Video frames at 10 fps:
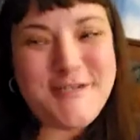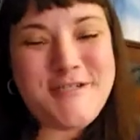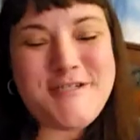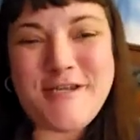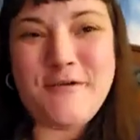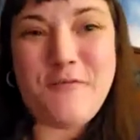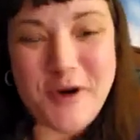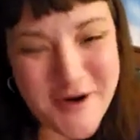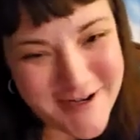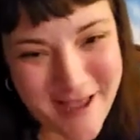she
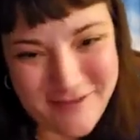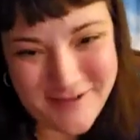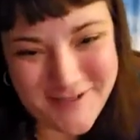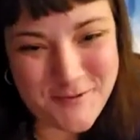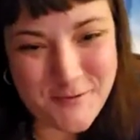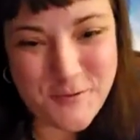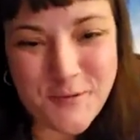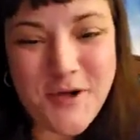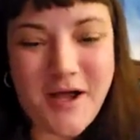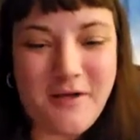worked at the
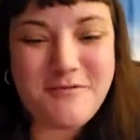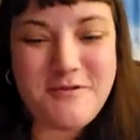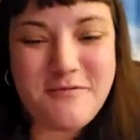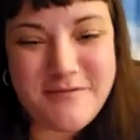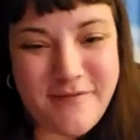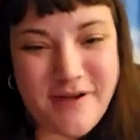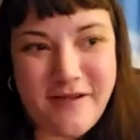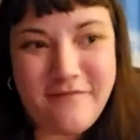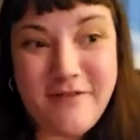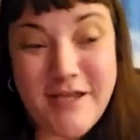school. She was
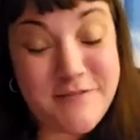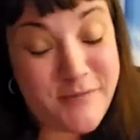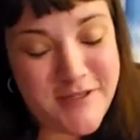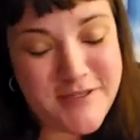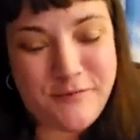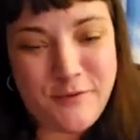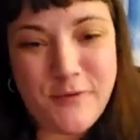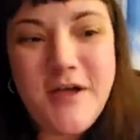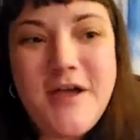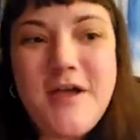my vice
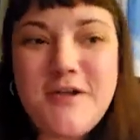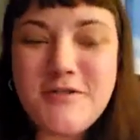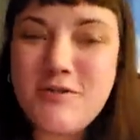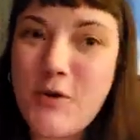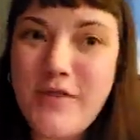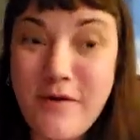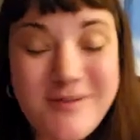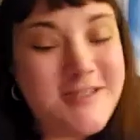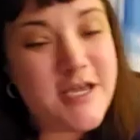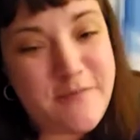principal. So they
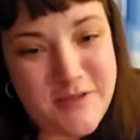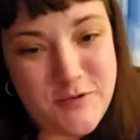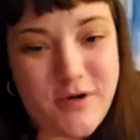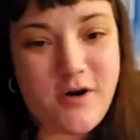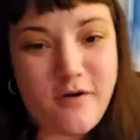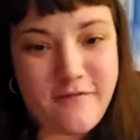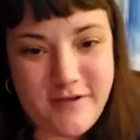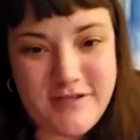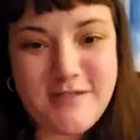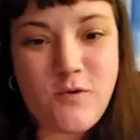would take me to our
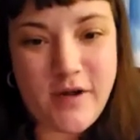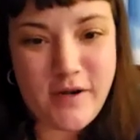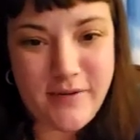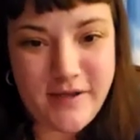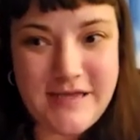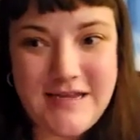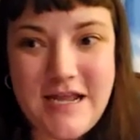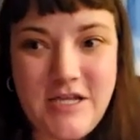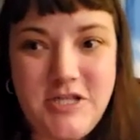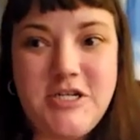office quite a bit,
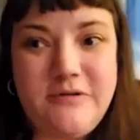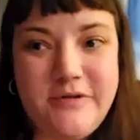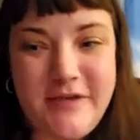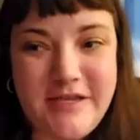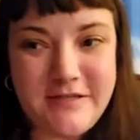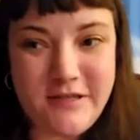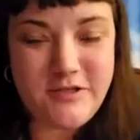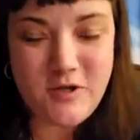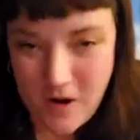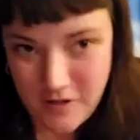and she would basically
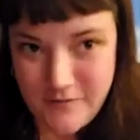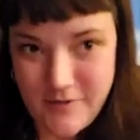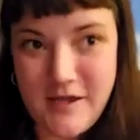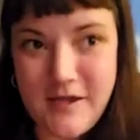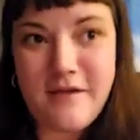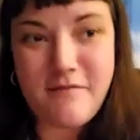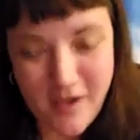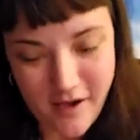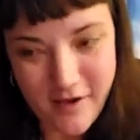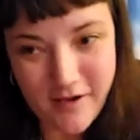talk to me, give me a
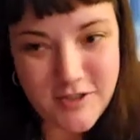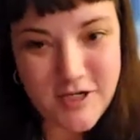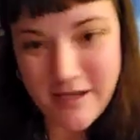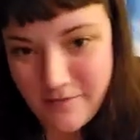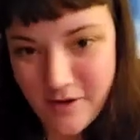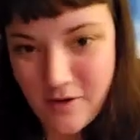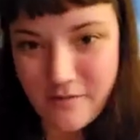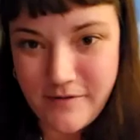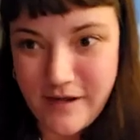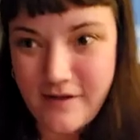hug, try to get me
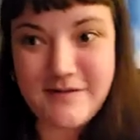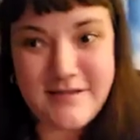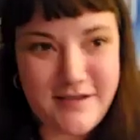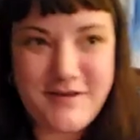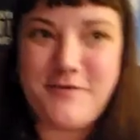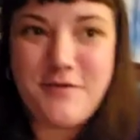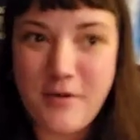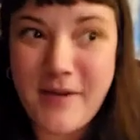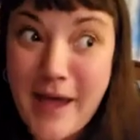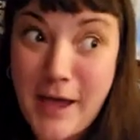calmed down, and say,
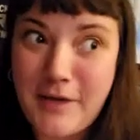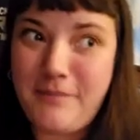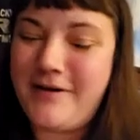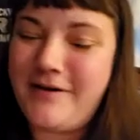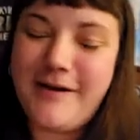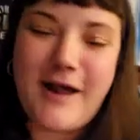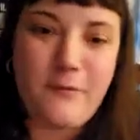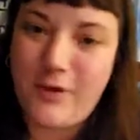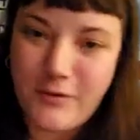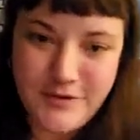go back. But I
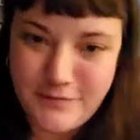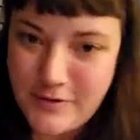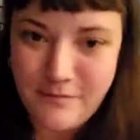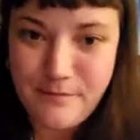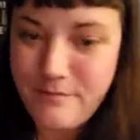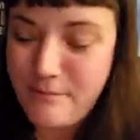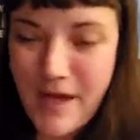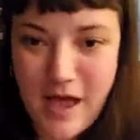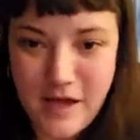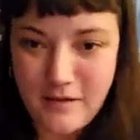would always be
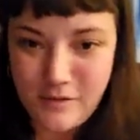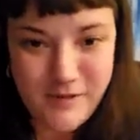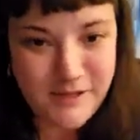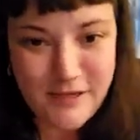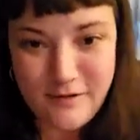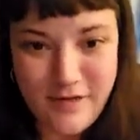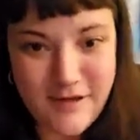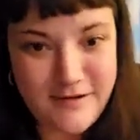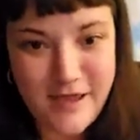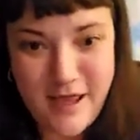back a little bit later
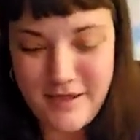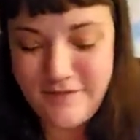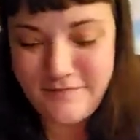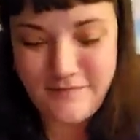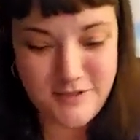that day for